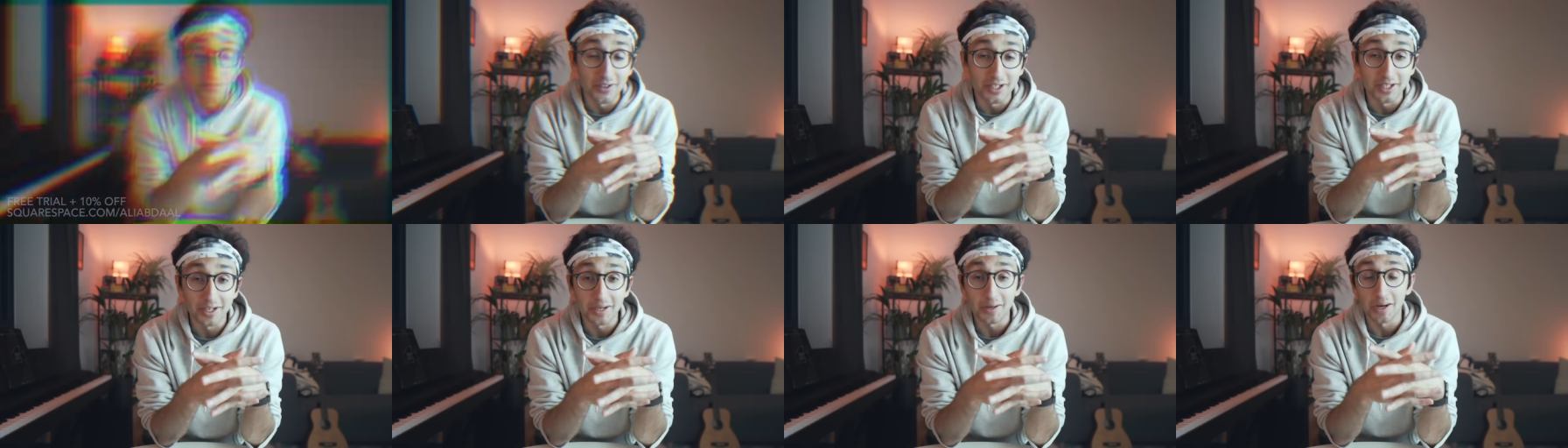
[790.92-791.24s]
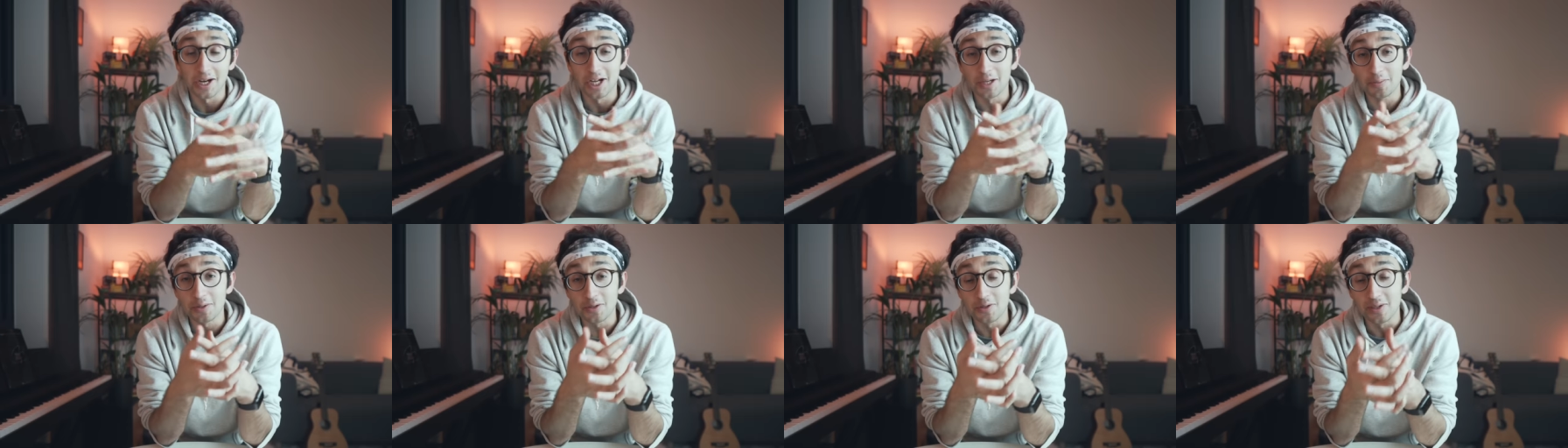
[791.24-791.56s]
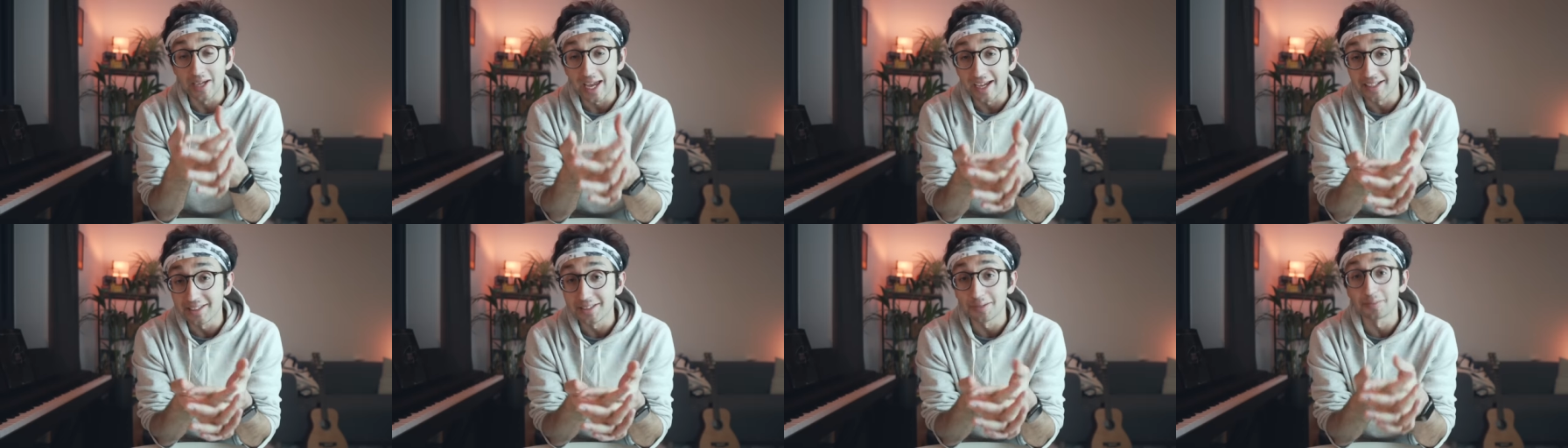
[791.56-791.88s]
the video. I hope you
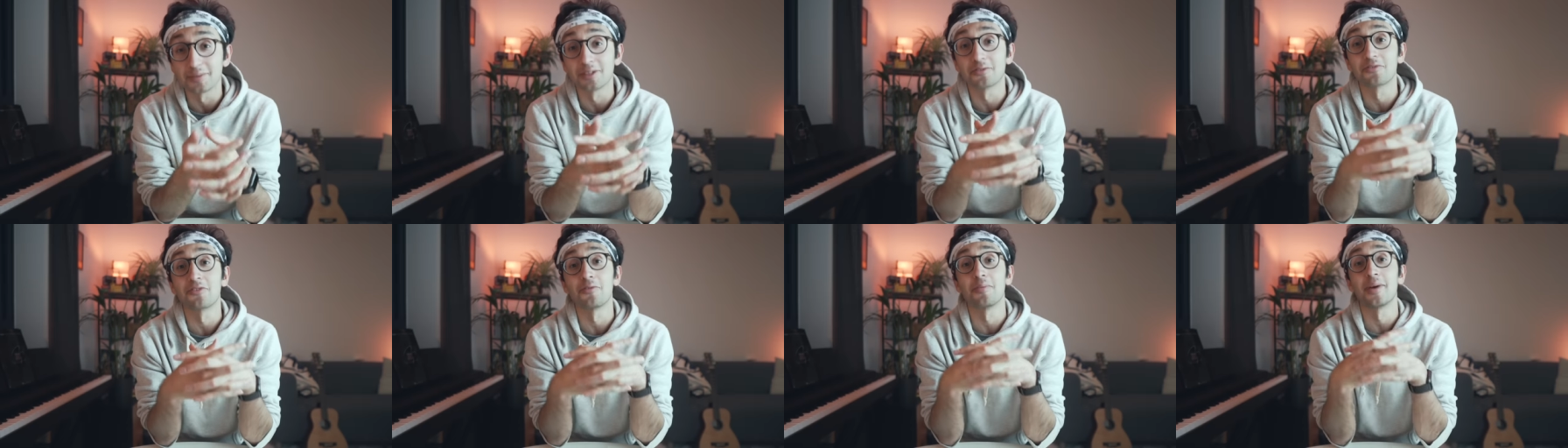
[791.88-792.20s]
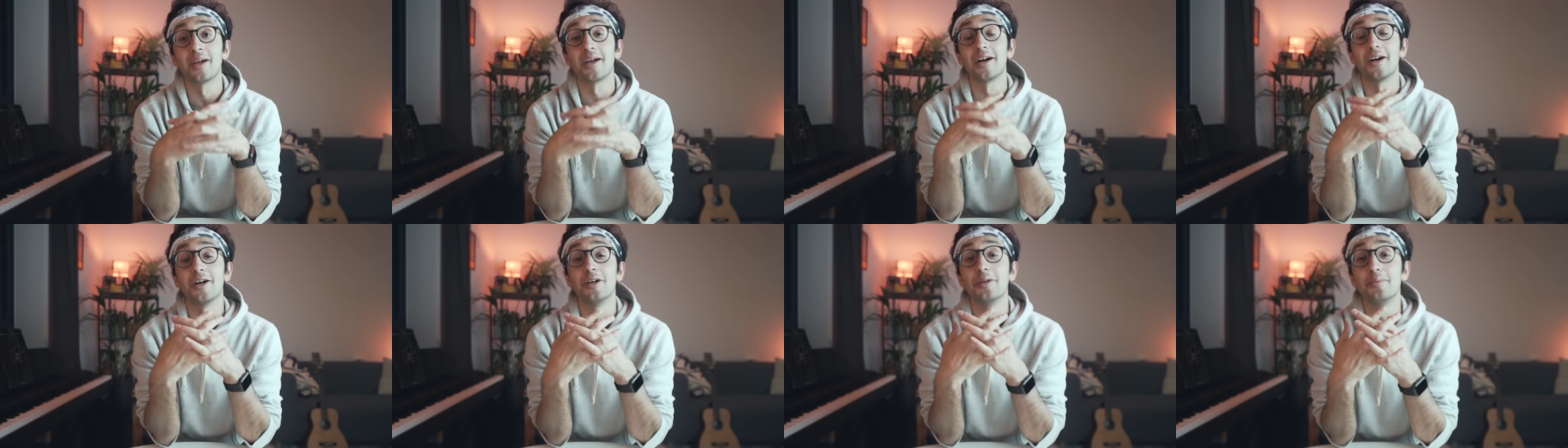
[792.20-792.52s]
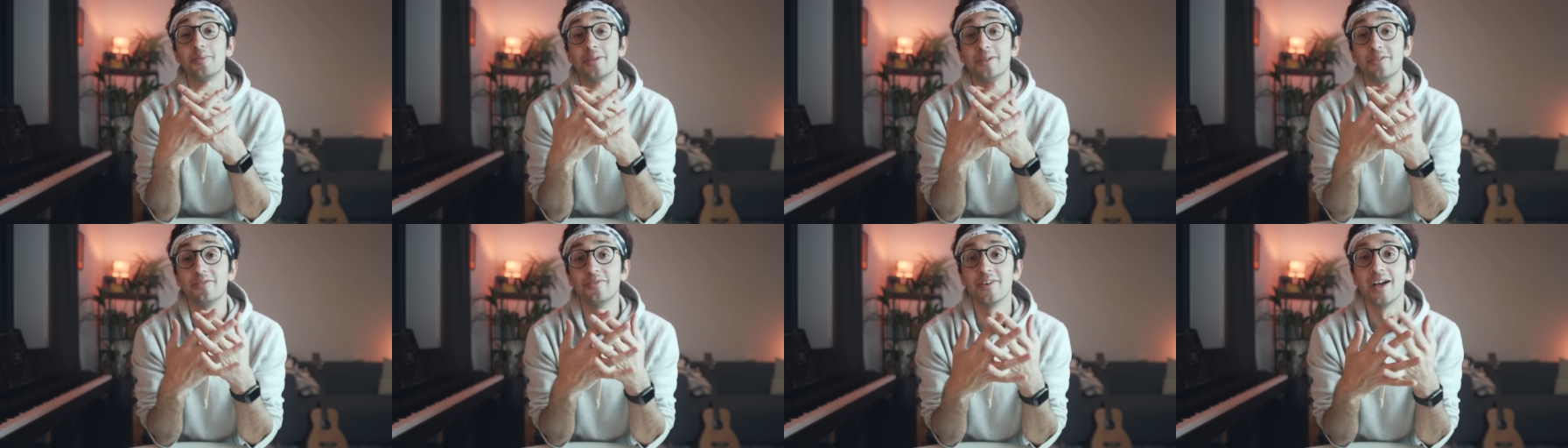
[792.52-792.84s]
gained something from it. I
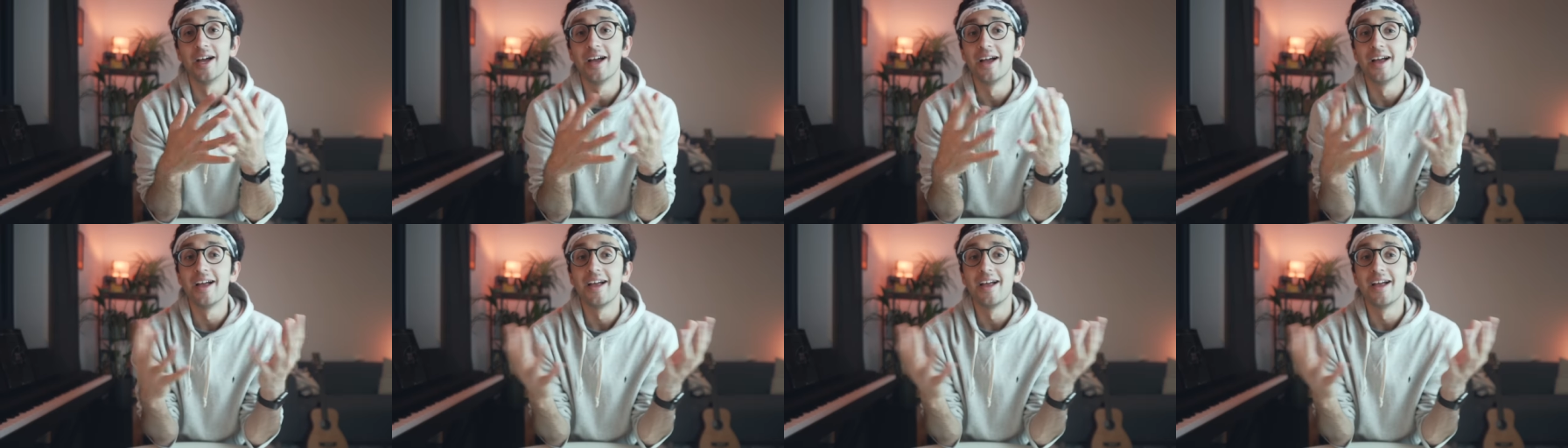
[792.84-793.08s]
hope you've,